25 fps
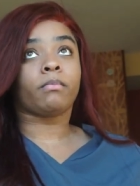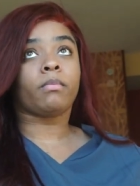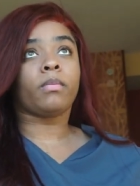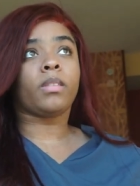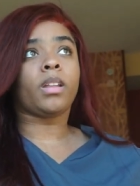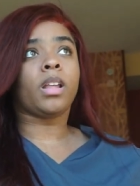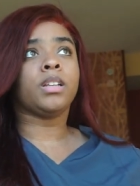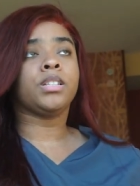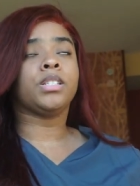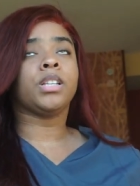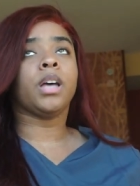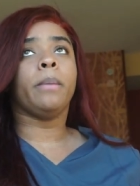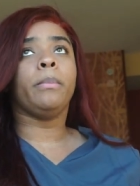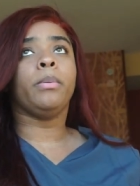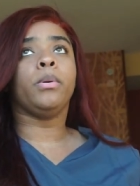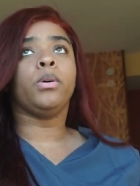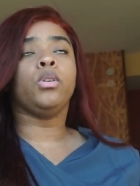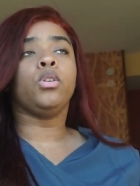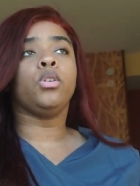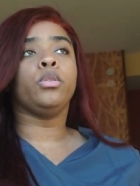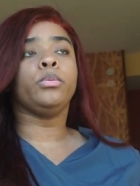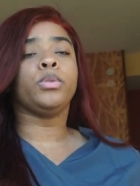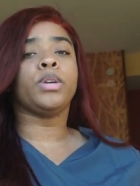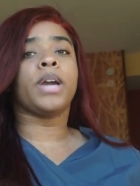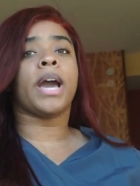So
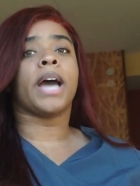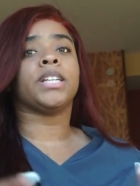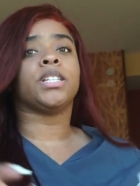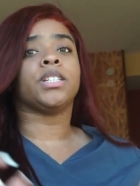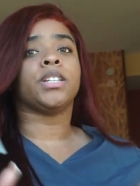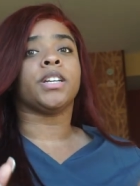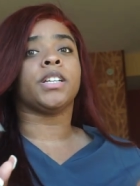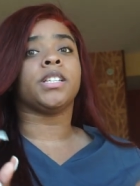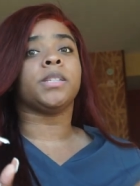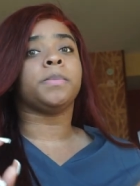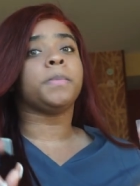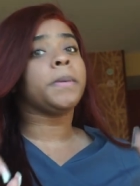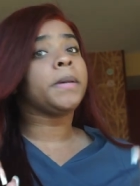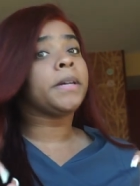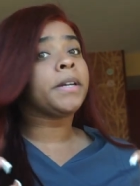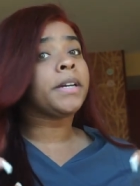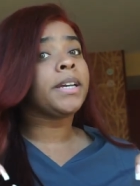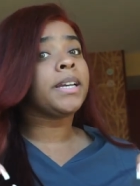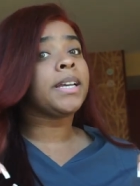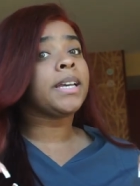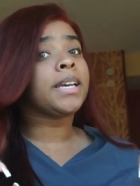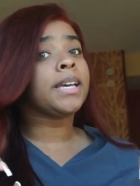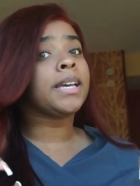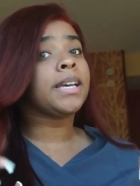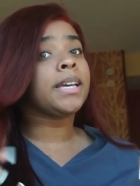boom, you got your
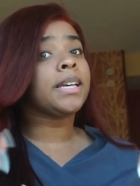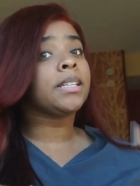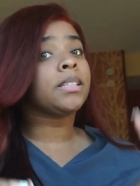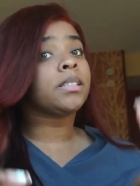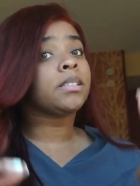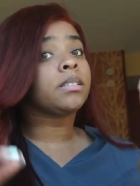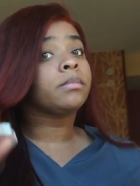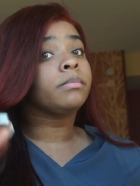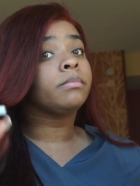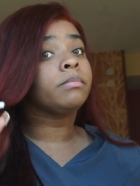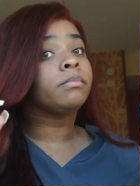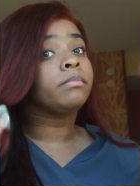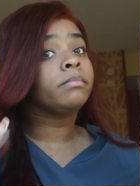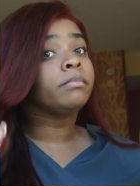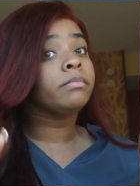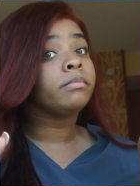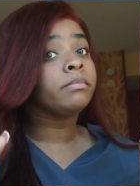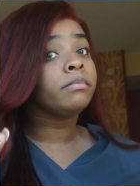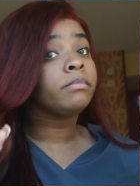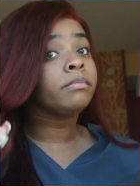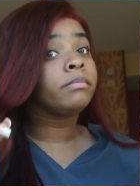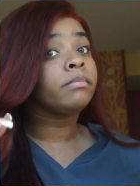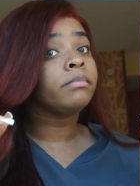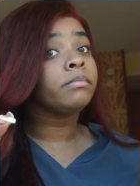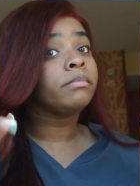experience.
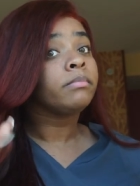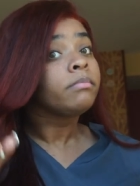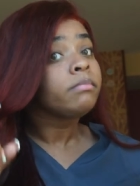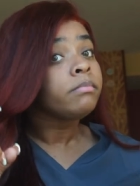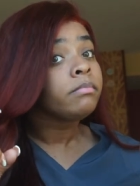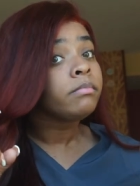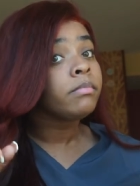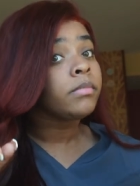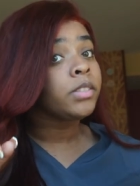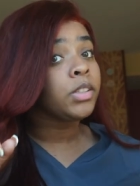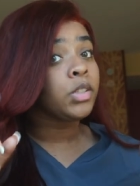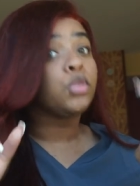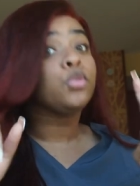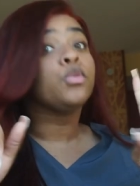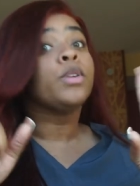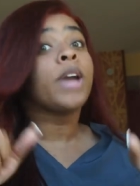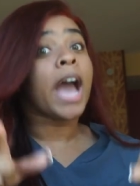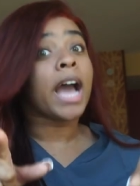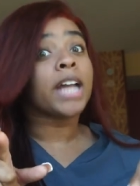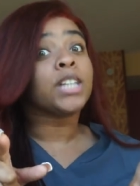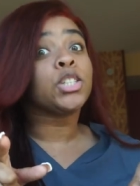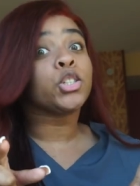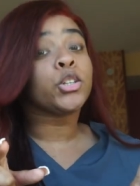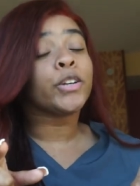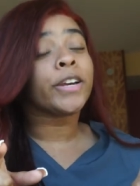You
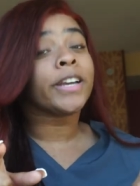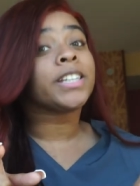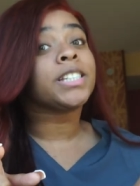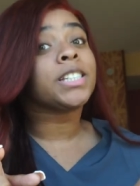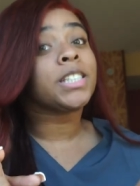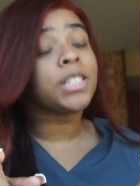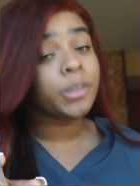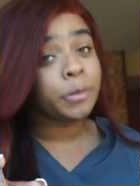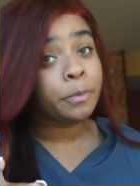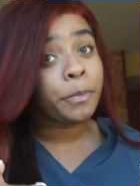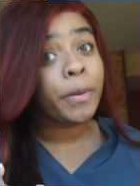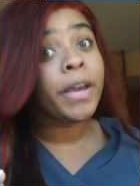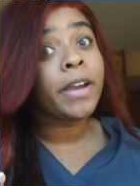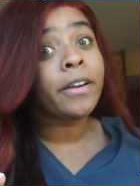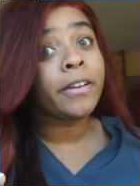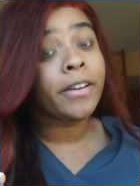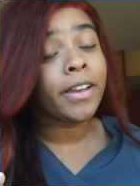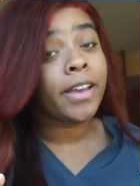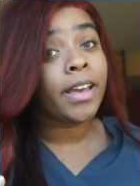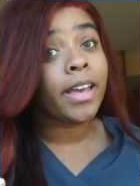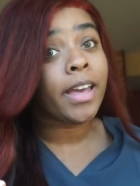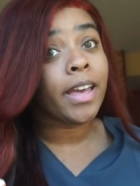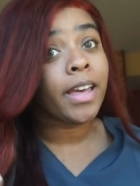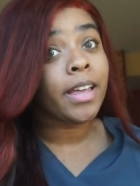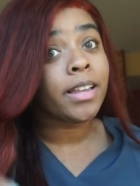got your
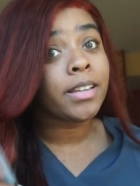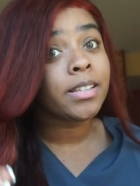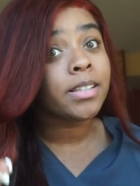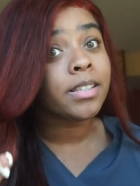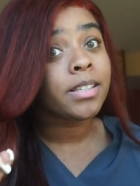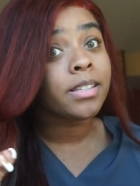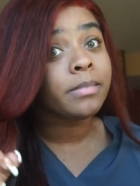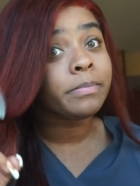experience.